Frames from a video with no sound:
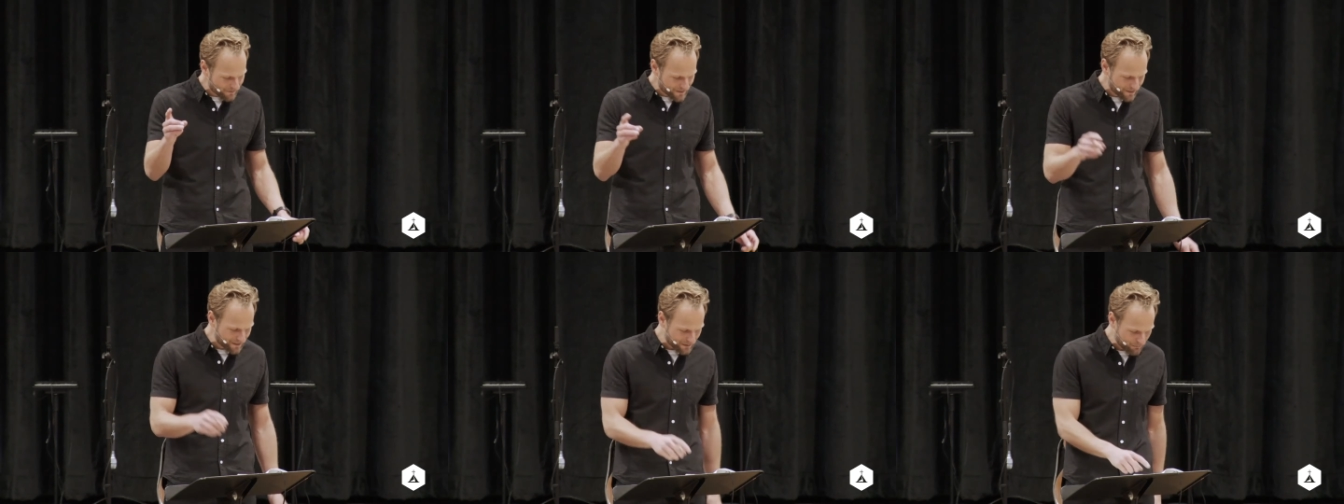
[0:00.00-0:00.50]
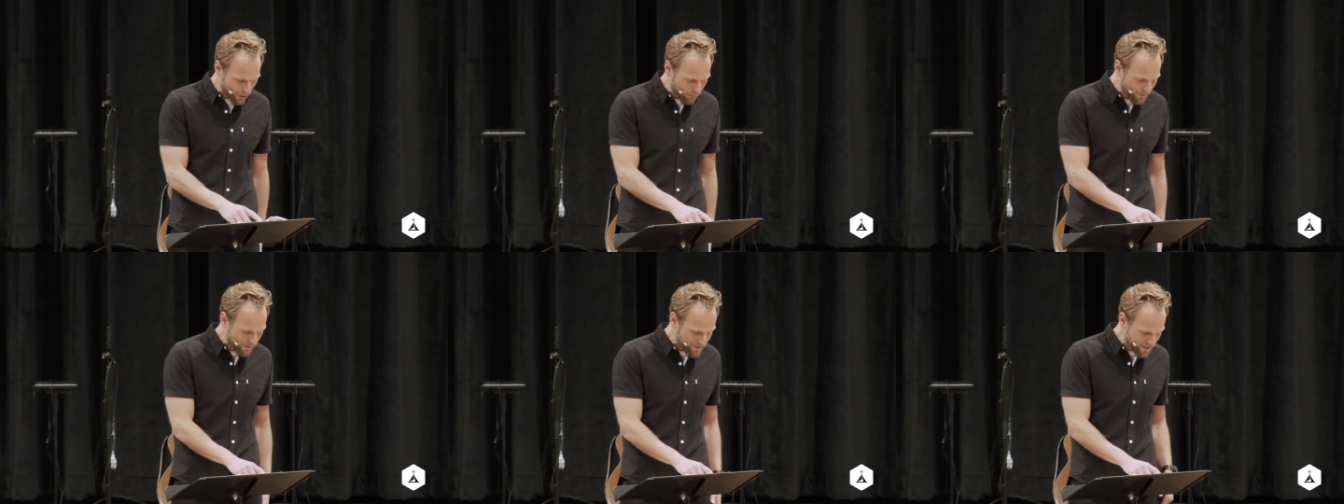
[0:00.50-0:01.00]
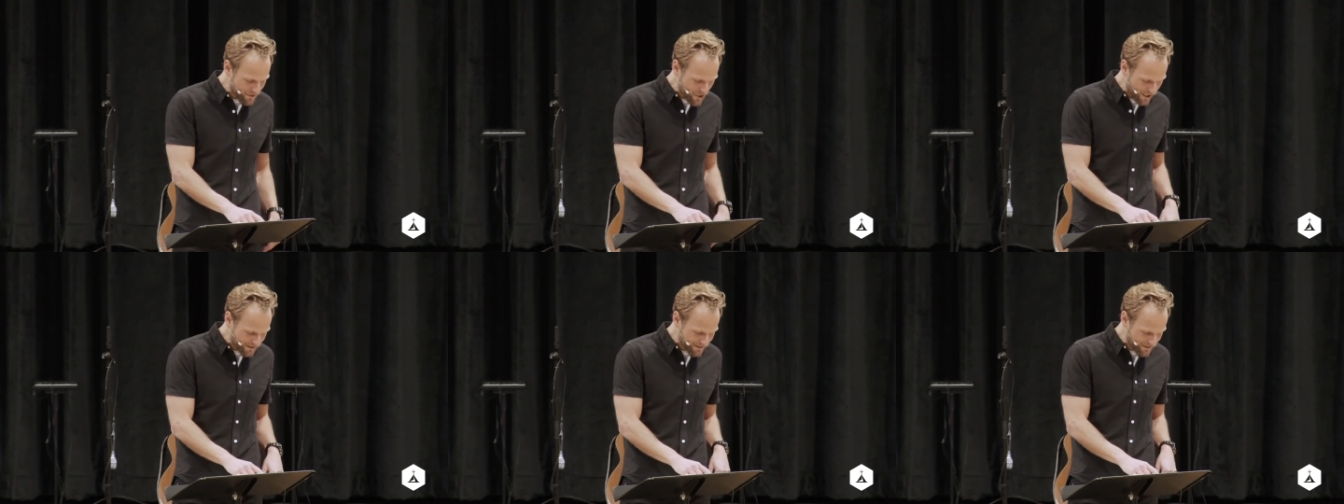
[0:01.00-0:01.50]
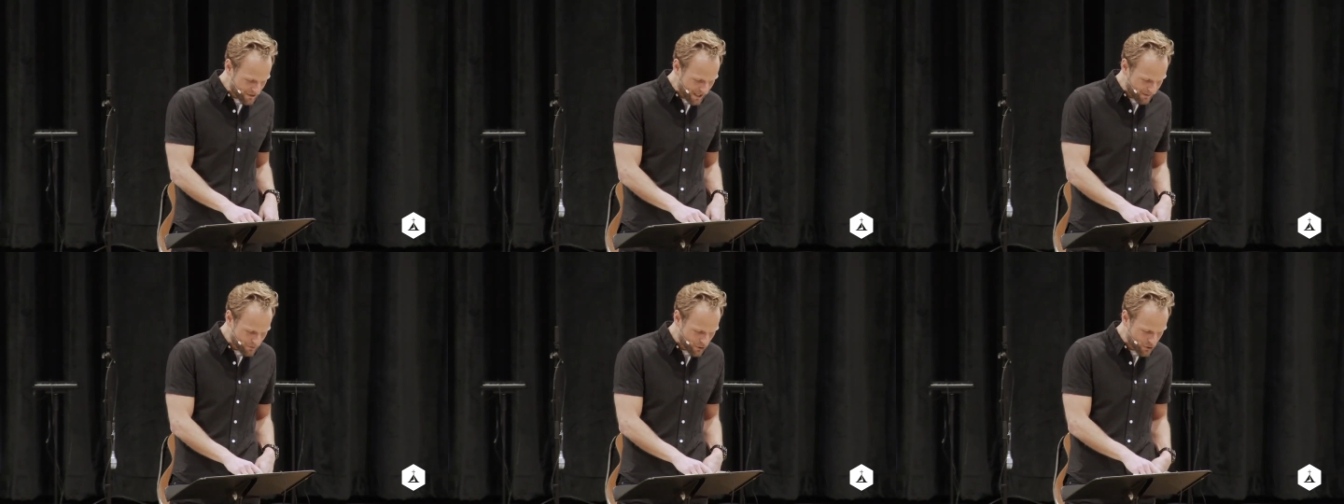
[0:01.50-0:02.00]
to this moment in Genesis
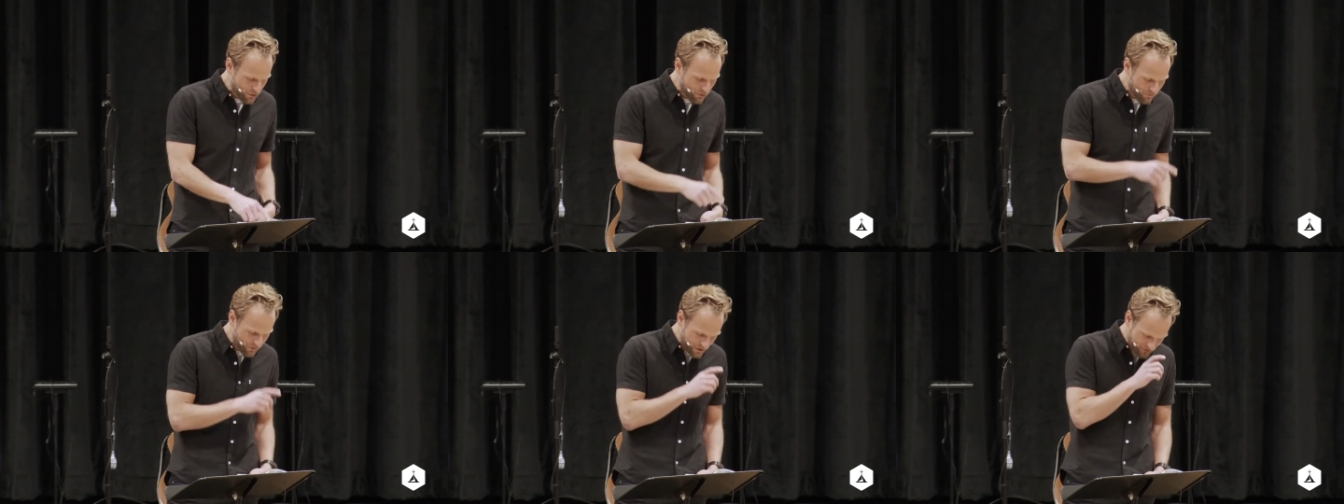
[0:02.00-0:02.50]
chapter 2 and verse